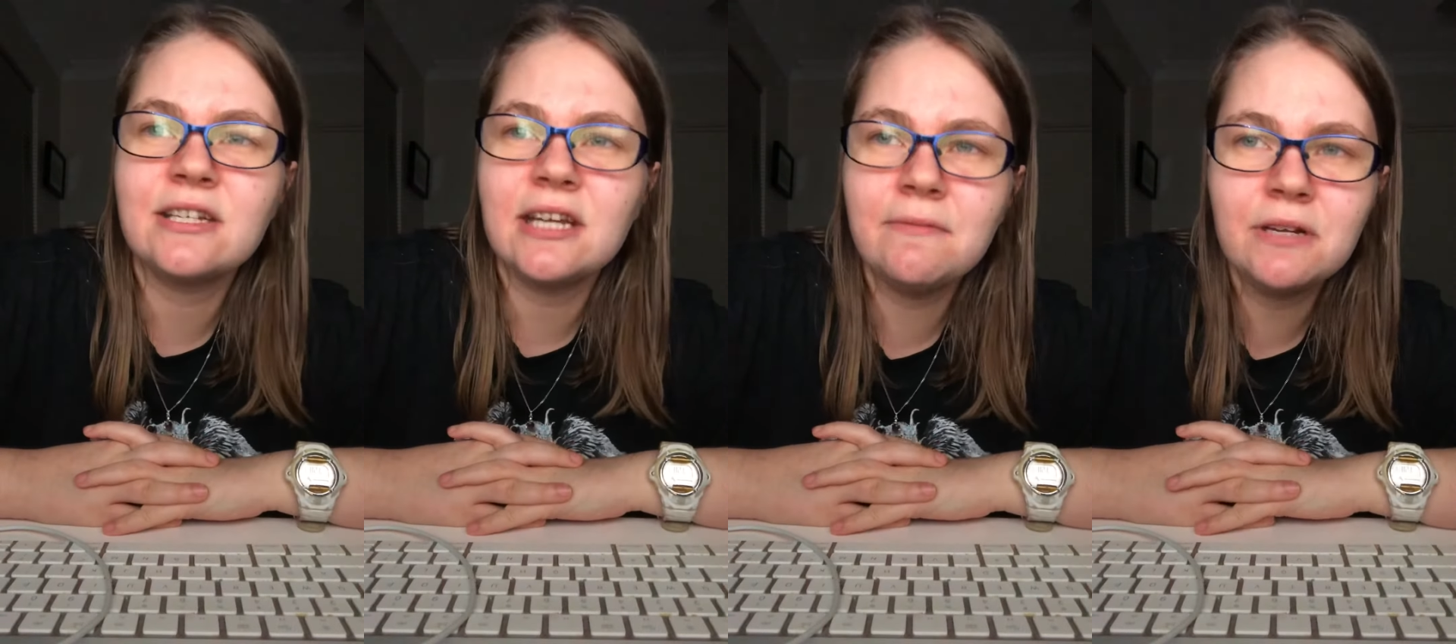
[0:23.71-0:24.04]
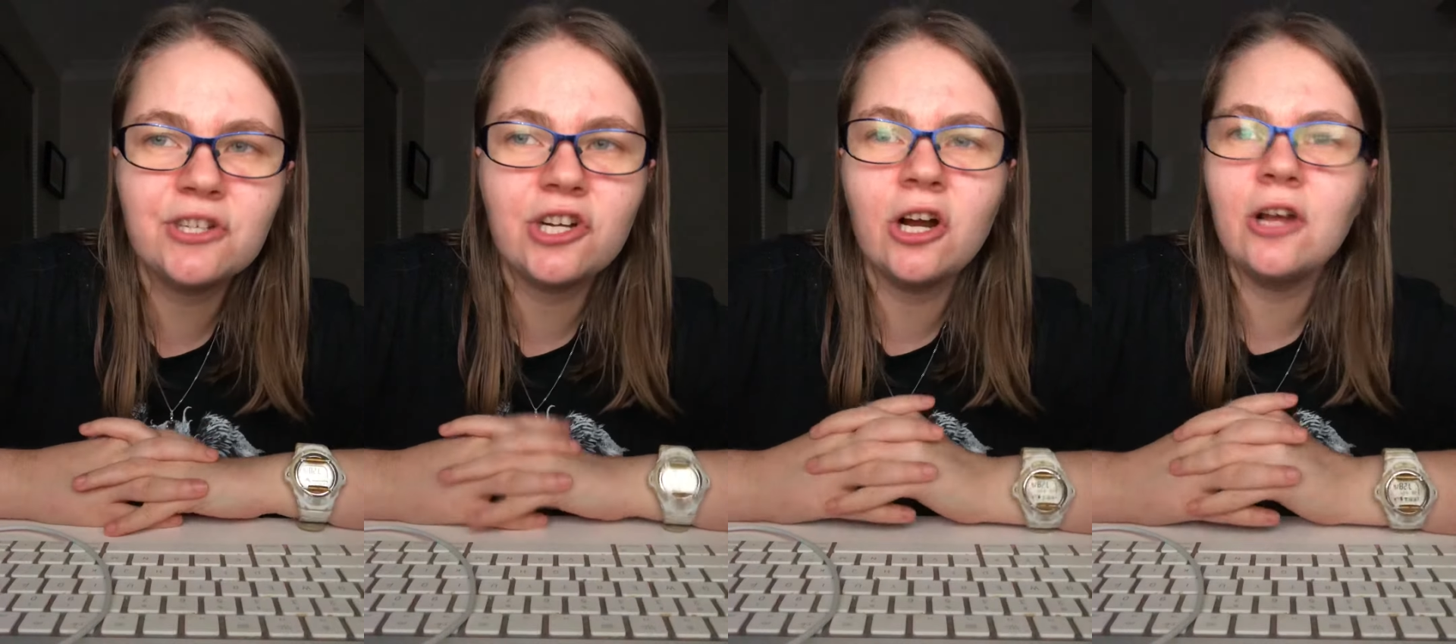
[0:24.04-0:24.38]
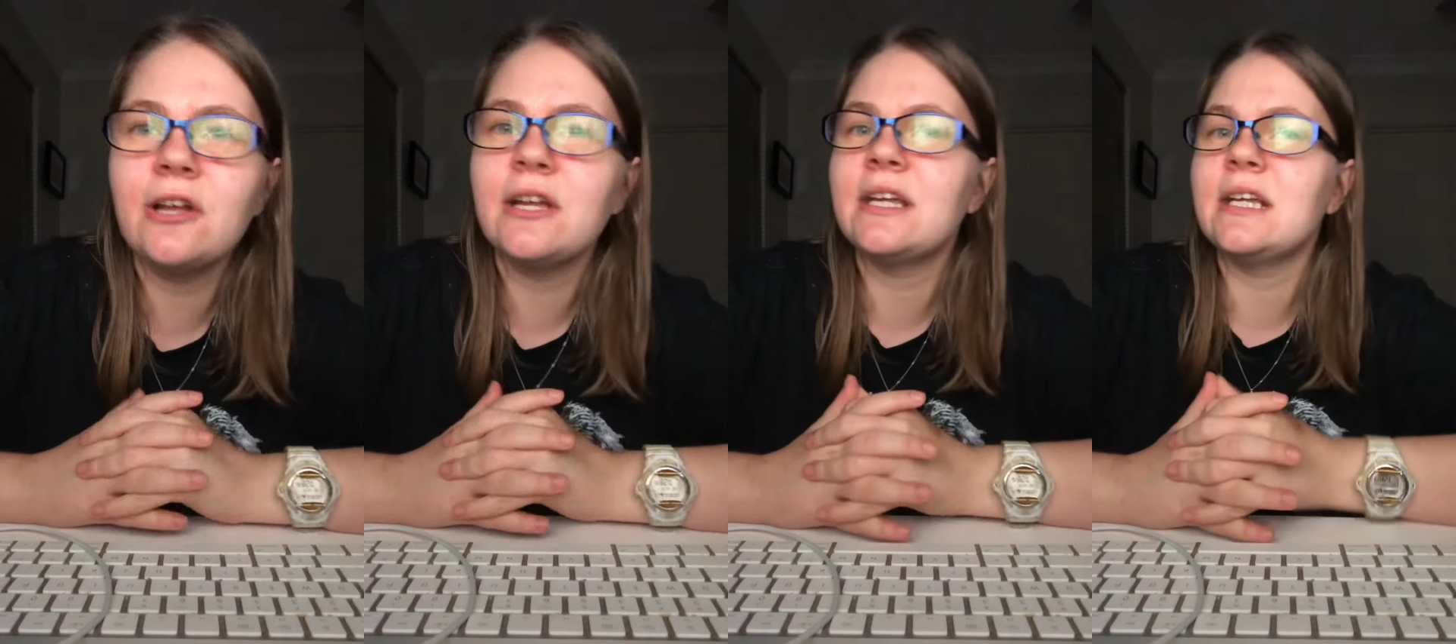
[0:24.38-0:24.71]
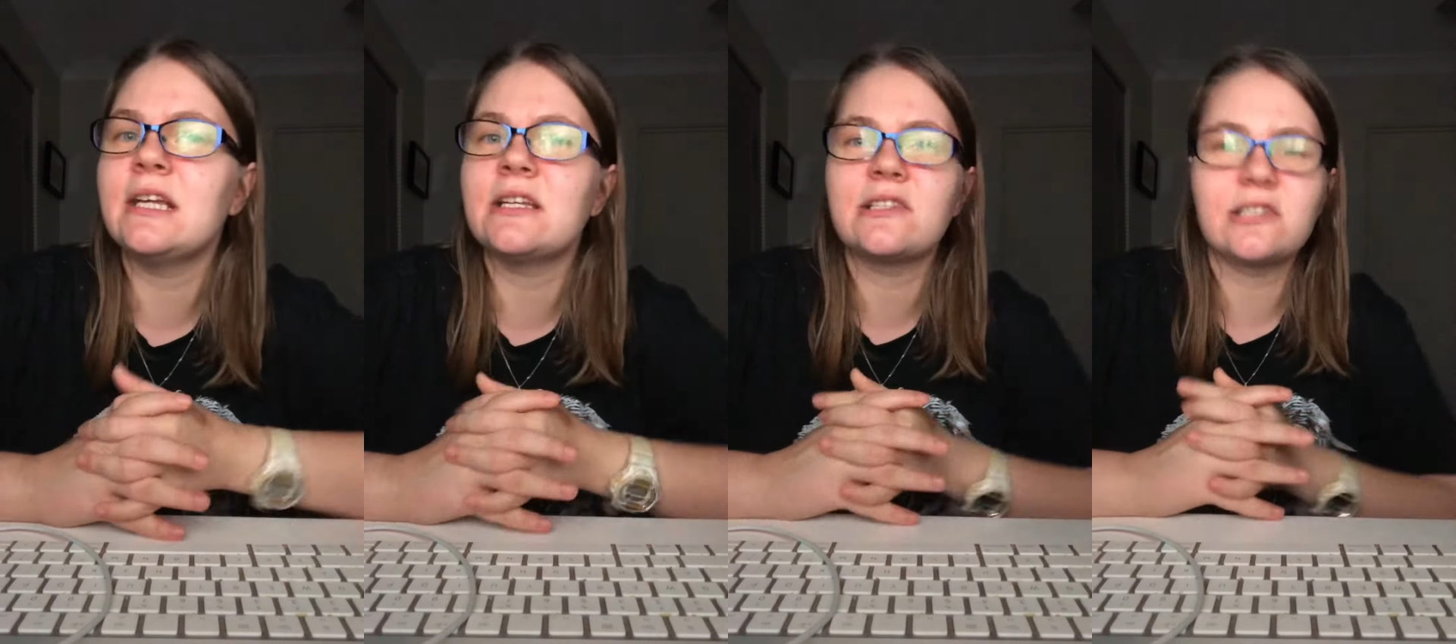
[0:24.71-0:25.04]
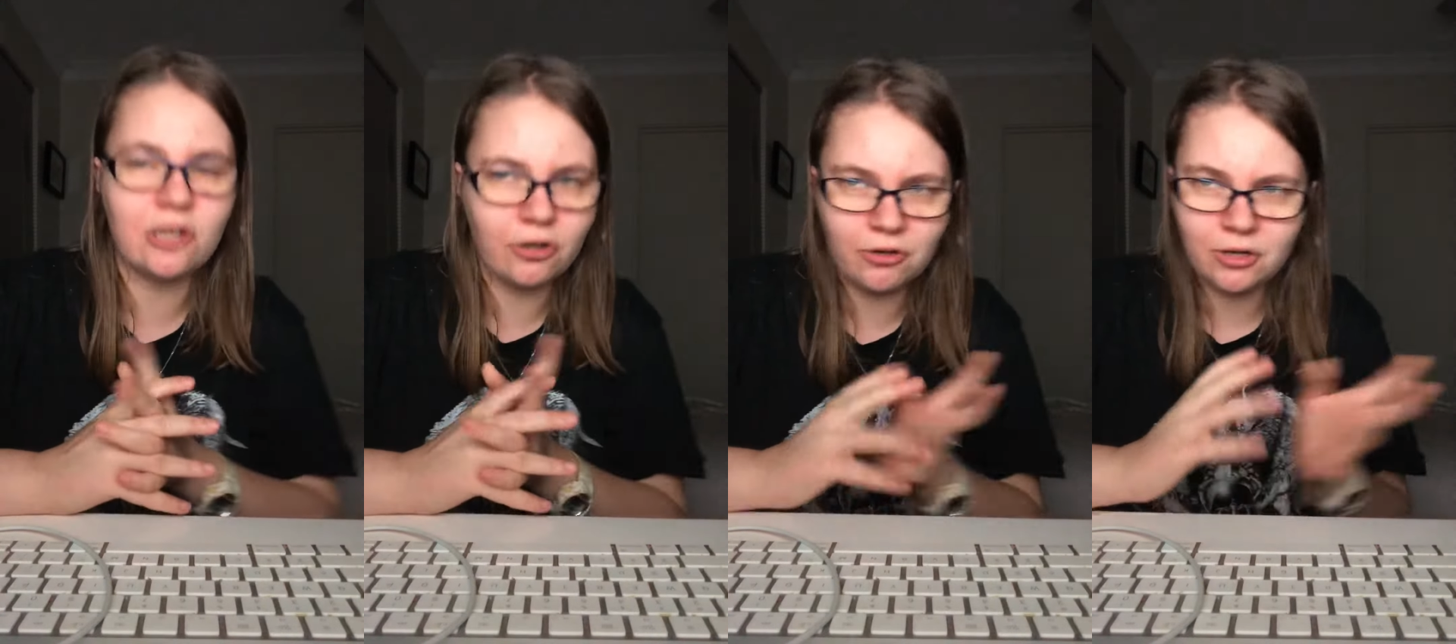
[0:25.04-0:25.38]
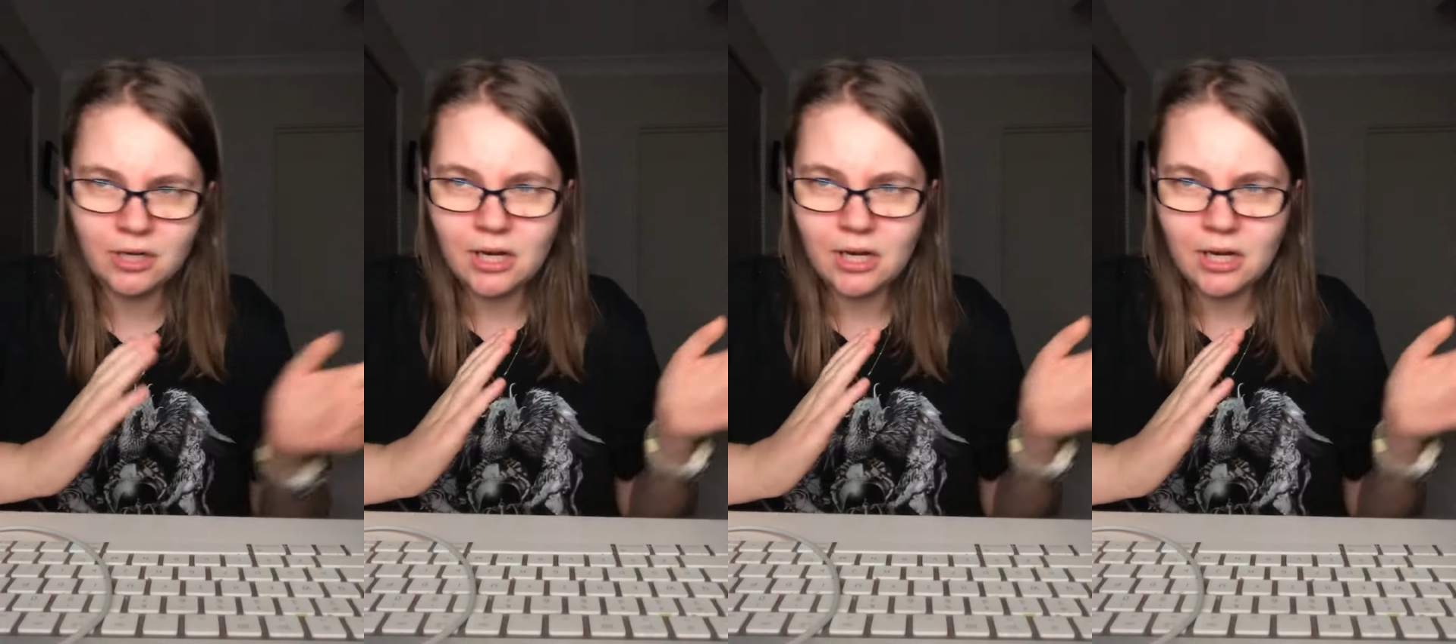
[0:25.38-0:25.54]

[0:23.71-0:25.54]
TV Show. He is so